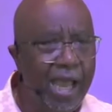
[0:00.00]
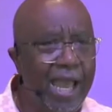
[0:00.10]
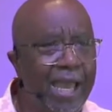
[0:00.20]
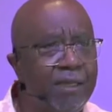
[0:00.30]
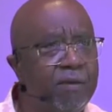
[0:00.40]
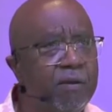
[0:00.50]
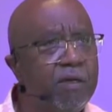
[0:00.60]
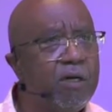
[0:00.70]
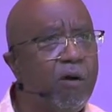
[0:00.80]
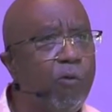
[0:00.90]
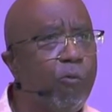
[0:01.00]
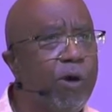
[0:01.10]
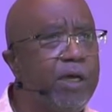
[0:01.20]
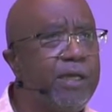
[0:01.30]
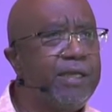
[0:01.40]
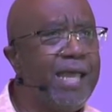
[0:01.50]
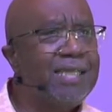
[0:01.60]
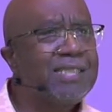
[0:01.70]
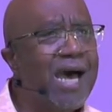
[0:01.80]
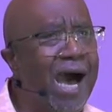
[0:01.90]
And
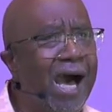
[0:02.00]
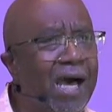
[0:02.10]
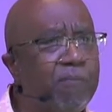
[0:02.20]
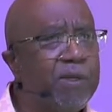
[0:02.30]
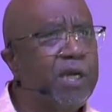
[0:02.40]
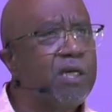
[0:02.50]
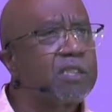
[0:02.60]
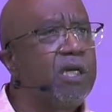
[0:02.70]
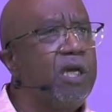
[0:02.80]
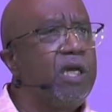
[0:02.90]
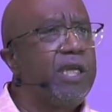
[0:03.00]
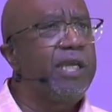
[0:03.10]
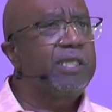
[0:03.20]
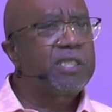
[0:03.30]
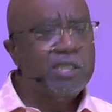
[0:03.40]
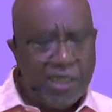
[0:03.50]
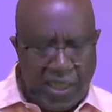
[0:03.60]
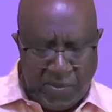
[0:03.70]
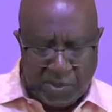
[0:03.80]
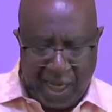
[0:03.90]
that's odd because it
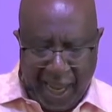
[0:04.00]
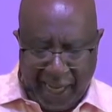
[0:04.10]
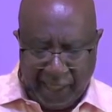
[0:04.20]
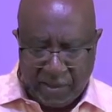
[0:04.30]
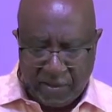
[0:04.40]
seems like